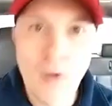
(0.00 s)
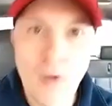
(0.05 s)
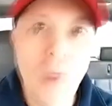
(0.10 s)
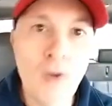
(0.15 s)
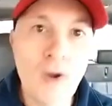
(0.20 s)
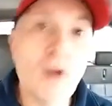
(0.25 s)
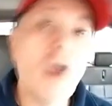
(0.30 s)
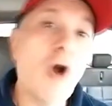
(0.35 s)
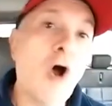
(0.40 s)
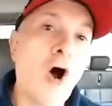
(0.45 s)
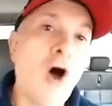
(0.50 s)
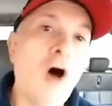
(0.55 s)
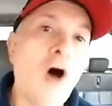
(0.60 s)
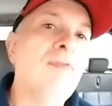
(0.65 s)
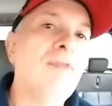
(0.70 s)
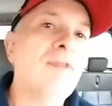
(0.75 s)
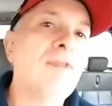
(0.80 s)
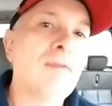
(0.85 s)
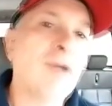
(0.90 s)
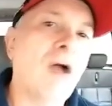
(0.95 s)
We're
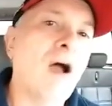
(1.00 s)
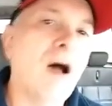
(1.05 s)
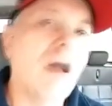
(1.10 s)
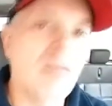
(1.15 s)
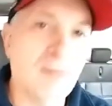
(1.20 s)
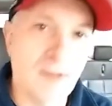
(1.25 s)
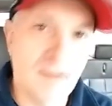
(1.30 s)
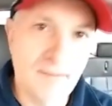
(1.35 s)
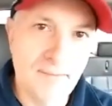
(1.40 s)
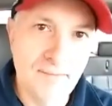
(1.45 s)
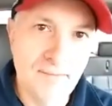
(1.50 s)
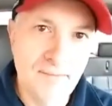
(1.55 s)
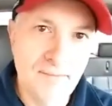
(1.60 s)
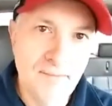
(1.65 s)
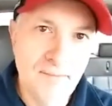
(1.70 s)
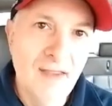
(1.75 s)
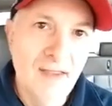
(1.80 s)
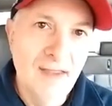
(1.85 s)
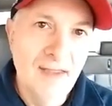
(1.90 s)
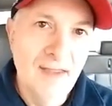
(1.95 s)
on the problem.
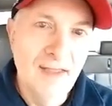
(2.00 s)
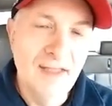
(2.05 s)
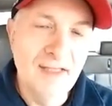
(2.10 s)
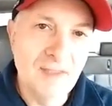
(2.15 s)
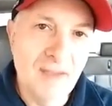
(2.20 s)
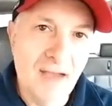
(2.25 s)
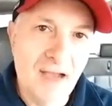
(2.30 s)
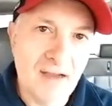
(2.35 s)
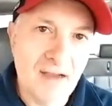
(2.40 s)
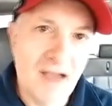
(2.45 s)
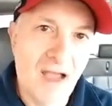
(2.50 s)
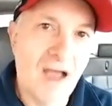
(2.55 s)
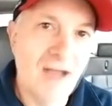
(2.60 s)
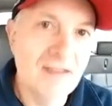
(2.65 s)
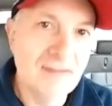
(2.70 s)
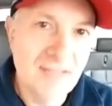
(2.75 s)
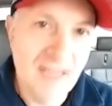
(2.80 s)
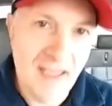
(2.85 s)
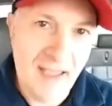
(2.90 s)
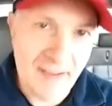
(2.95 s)
It's about
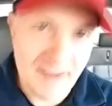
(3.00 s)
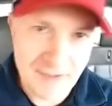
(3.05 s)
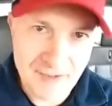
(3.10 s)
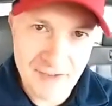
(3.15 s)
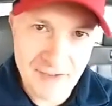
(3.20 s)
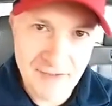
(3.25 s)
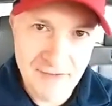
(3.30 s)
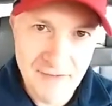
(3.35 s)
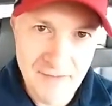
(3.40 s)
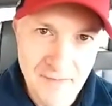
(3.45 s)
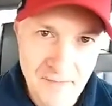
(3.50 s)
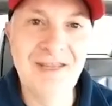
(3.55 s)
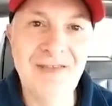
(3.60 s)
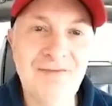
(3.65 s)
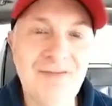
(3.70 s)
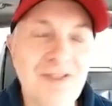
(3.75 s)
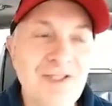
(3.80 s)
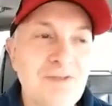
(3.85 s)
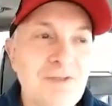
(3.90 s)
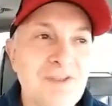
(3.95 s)
context.
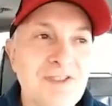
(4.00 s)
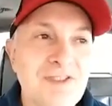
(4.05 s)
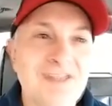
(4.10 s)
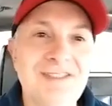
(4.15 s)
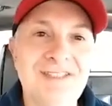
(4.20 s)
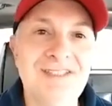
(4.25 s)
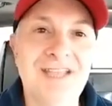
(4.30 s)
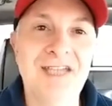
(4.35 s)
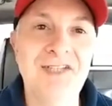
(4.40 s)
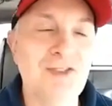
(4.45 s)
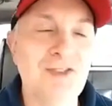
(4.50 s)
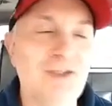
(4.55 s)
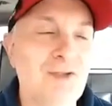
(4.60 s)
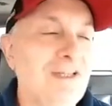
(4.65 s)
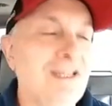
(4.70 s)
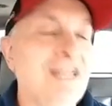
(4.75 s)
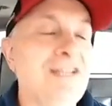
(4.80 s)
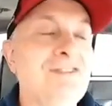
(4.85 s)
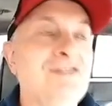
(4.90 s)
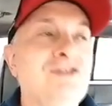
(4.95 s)
If this was
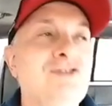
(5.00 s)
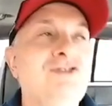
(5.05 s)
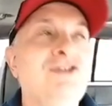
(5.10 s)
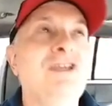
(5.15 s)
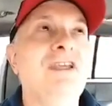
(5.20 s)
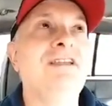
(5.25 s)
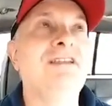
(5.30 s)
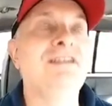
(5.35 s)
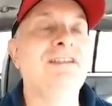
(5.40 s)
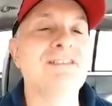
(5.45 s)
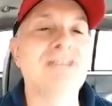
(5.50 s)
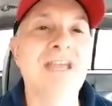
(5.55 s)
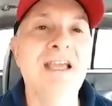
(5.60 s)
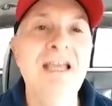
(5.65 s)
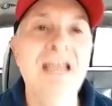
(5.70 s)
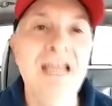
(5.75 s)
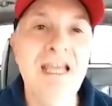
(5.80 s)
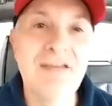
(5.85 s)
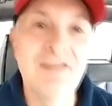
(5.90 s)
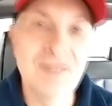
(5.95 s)
intentional, it's genius.
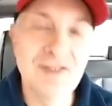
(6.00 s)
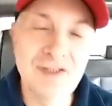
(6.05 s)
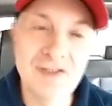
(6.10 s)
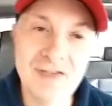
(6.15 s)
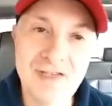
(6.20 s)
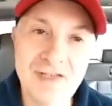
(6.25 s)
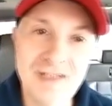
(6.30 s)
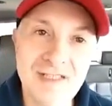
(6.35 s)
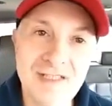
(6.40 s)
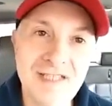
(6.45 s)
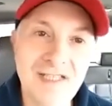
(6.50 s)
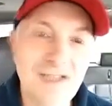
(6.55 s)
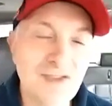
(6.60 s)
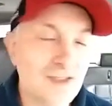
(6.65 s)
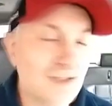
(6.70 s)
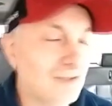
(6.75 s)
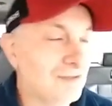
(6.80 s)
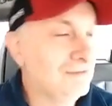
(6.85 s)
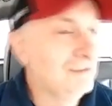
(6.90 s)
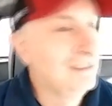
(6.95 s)
If this is
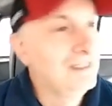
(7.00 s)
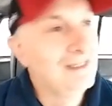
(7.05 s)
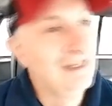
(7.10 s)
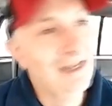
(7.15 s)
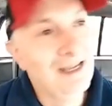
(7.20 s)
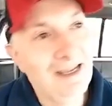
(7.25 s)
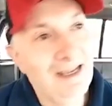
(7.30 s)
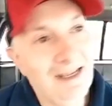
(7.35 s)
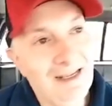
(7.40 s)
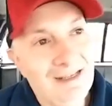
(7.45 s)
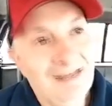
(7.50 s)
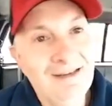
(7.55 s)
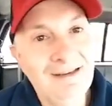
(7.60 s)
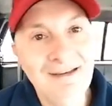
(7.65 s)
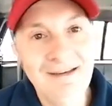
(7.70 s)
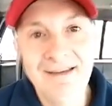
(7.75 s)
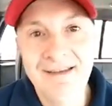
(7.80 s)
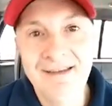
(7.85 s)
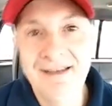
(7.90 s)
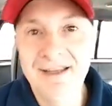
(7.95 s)
unintentional, hey,
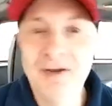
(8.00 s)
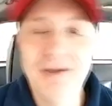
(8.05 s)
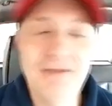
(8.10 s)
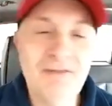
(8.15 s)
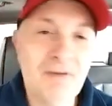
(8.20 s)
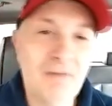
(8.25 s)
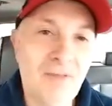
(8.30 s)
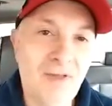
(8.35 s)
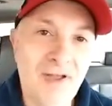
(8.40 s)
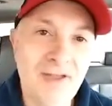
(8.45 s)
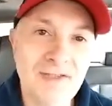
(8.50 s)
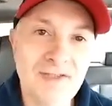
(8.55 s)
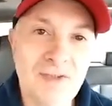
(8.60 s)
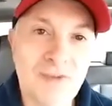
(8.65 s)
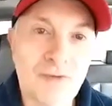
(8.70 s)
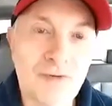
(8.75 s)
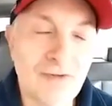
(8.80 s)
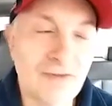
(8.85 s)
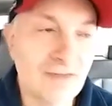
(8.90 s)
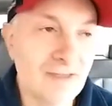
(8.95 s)
even a blind
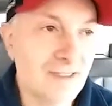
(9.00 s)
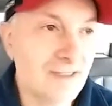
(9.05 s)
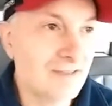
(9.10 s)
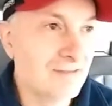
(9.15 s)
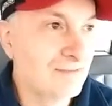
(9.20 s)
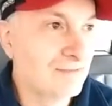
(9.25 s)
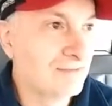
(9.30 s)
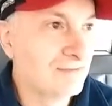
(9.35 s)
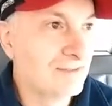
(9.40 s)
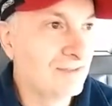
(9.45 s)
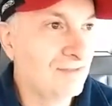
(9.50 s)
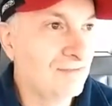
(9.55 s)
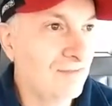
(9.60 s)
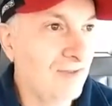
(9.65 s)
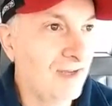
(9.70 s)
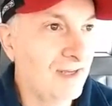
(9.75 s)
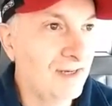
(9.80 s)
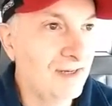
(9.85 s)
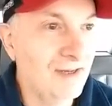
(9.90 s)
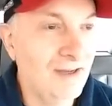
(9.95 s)
squirrel can
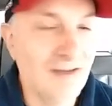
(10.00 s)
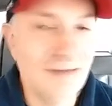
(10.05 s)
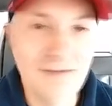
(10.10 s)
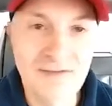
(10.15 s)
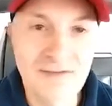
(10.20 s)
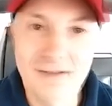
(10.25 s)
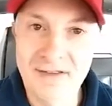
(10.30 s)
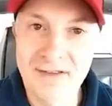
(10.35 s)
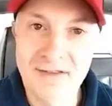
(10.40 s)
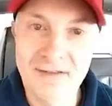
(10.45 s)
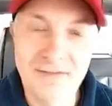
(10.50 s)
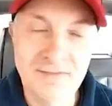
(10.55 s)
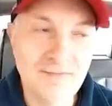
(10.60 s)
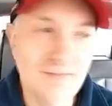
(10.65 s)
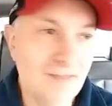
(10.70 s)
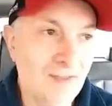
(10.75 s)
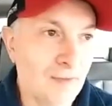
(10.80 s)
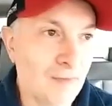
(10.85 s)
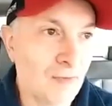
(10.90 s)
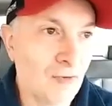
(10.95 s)
find a nut.
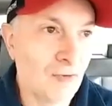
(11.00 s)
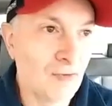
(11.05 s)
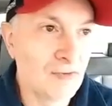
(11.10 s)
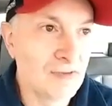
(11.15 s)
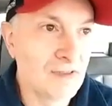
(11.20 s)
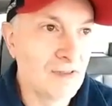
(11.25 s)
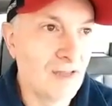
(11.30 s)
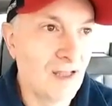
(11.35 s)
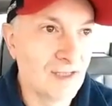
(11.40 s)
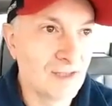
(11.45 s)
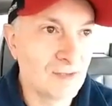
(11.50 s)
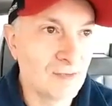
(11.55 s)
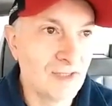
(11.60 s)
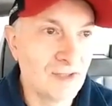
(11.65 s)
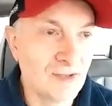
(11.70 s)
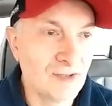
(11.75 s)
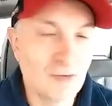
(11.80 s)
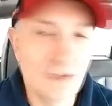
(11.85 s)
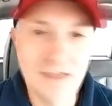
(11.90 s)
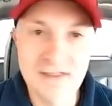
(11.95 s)
Broken clocks
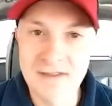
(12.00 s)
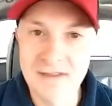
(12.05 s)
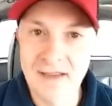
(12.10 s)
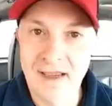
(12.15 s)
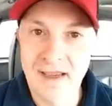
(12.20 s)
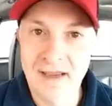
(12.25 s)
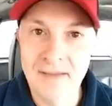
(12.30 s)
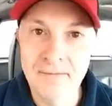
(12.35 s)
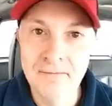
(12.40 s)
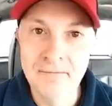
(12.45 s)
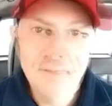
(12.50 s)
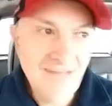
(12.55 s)
right twice a day.